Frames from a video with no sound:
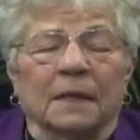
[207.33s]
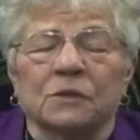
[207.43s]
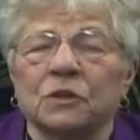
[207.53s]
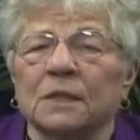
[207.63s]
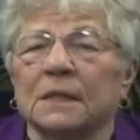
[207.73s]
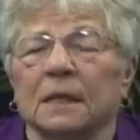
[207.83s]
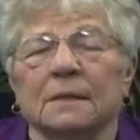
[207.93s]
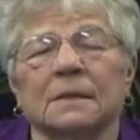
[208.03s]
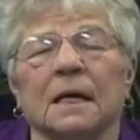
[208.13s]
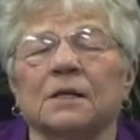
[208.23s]

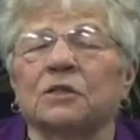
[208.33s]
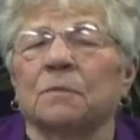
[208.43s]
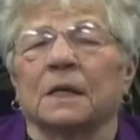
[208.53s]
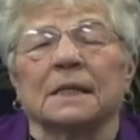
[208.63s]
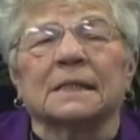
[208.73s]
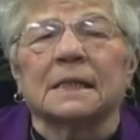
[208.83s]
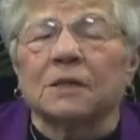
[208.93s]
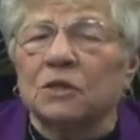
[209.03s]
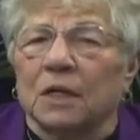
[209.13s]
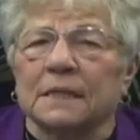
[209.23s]
it touched me in
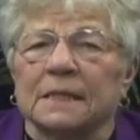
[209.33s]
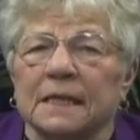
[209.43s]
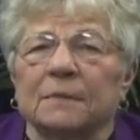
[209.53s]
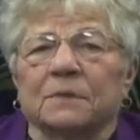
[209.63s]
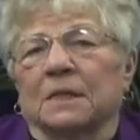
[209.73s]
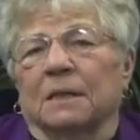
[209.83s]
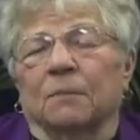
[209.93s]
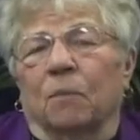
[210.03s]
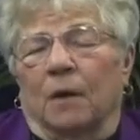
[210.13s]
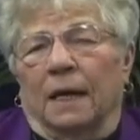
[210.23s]
such a deep,
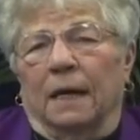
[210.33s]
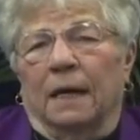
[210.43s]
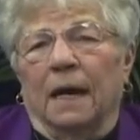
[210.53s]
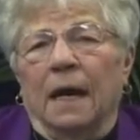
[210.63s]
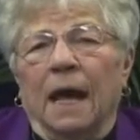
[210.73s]
deep way